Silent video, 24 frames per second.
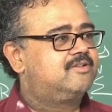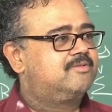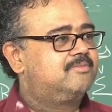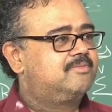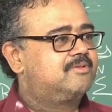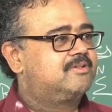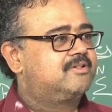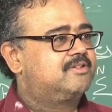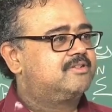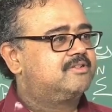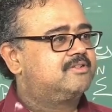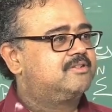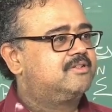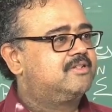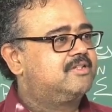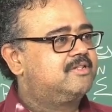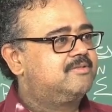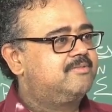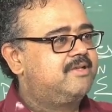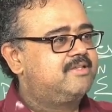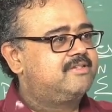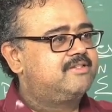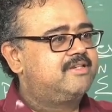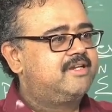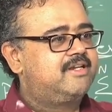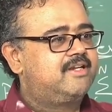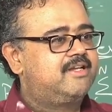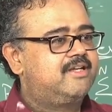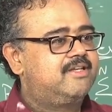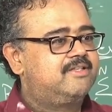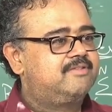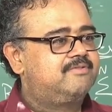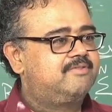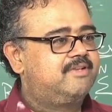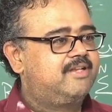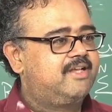So because image
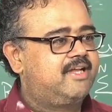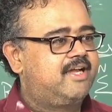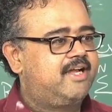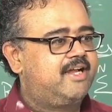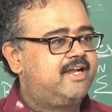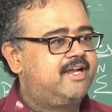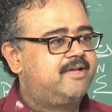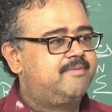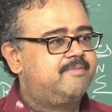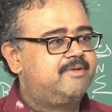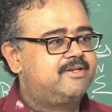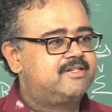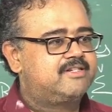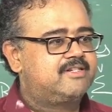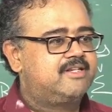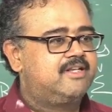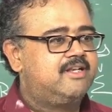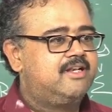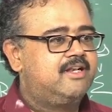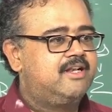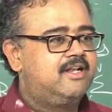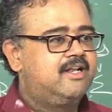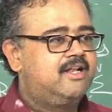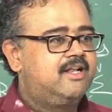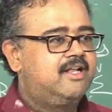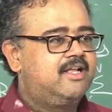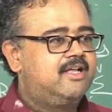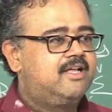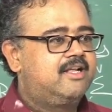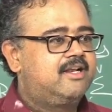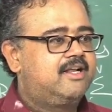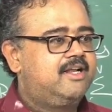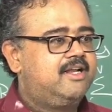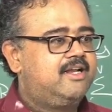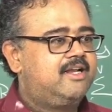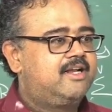data is very high dimensional,
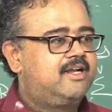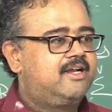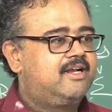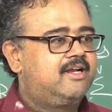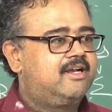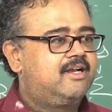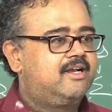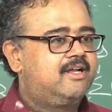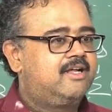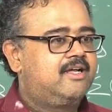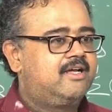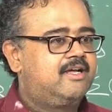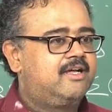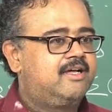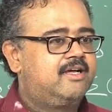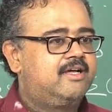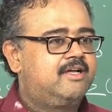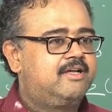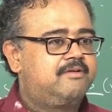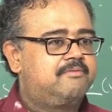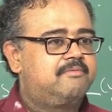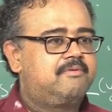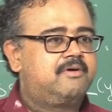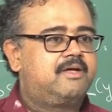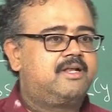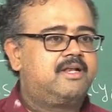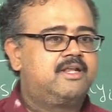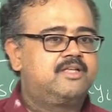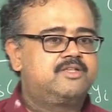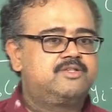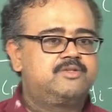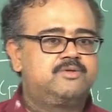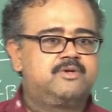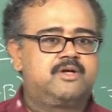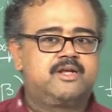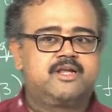right, and
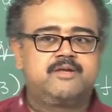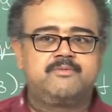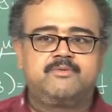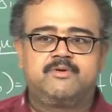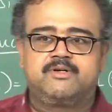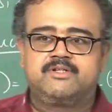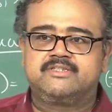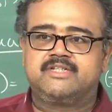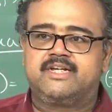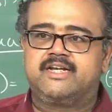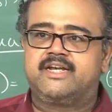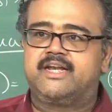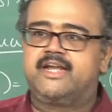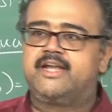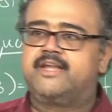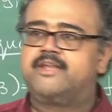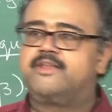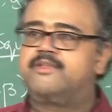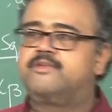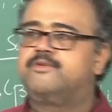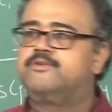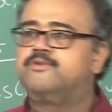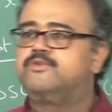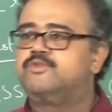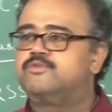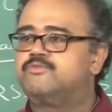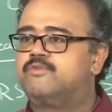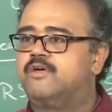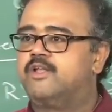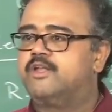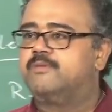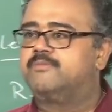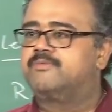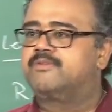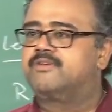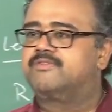unless you are able to generate huge
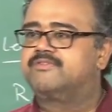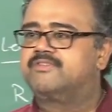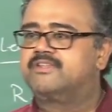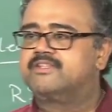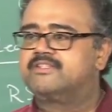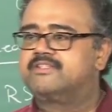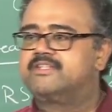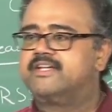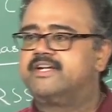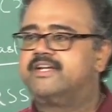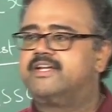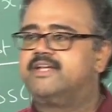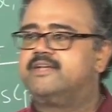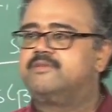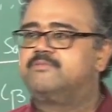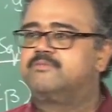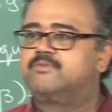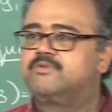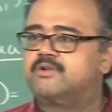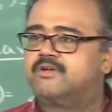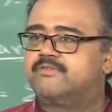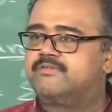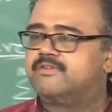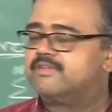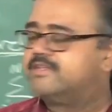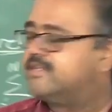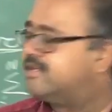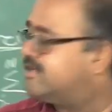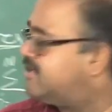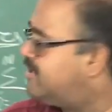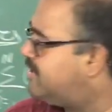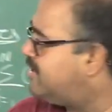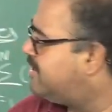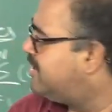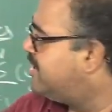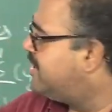volumes of such data, more often
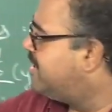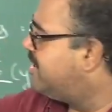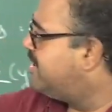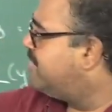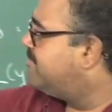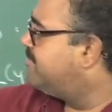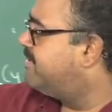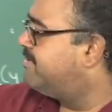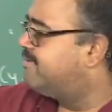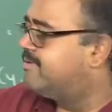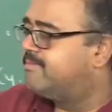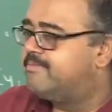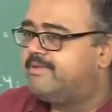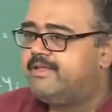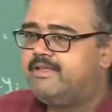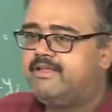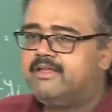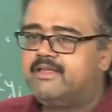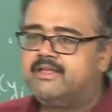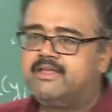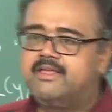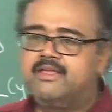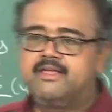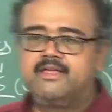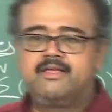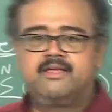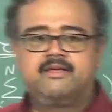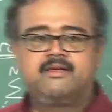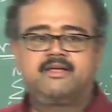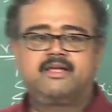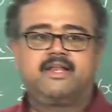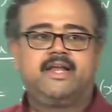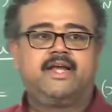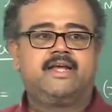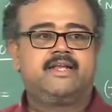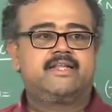than not p will be
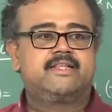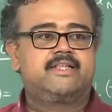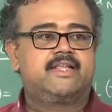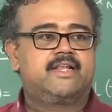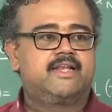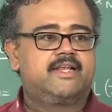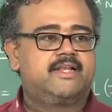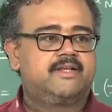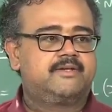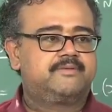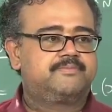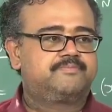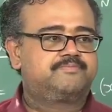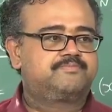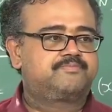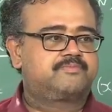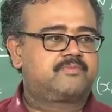greater than n.